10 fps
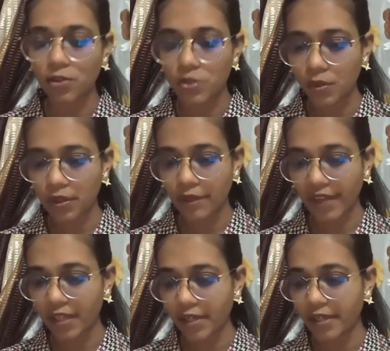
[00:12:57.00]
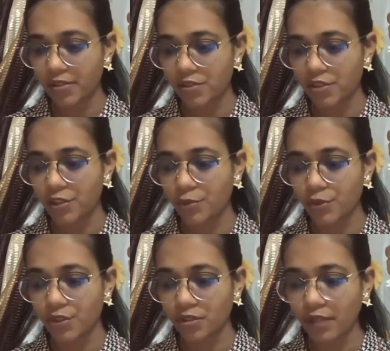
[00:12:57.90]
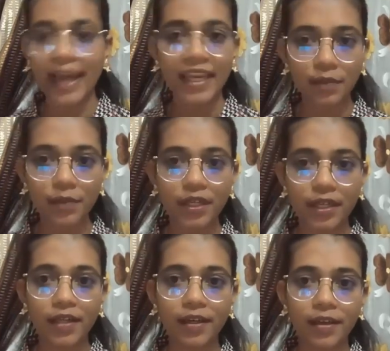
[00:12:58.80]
also a very great institution. I even did.